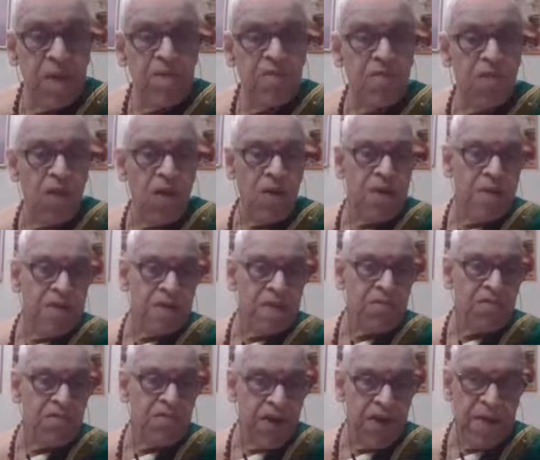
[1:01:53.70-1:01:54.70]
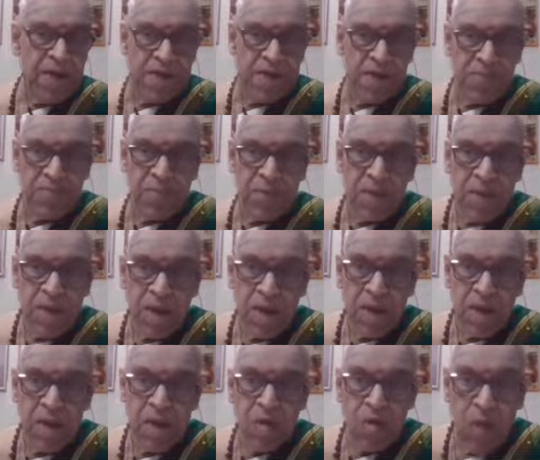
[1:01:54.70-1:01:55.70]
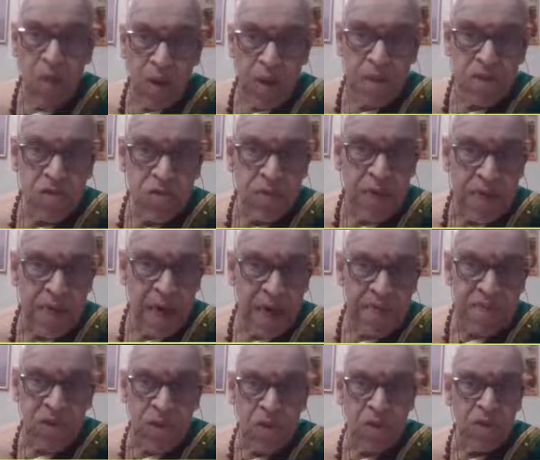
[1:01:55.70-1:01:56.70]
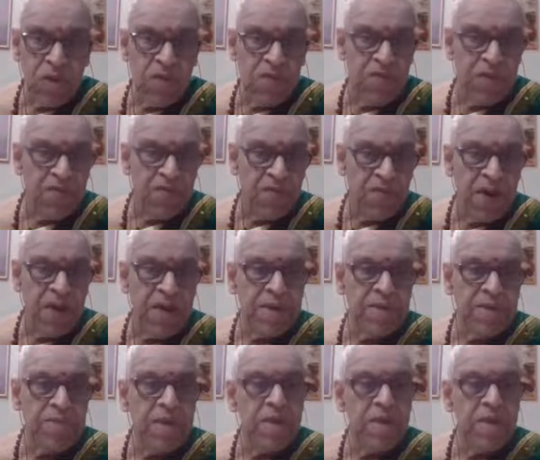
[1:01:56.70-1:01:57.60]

fall at her feet. Once we catch hold of her feet,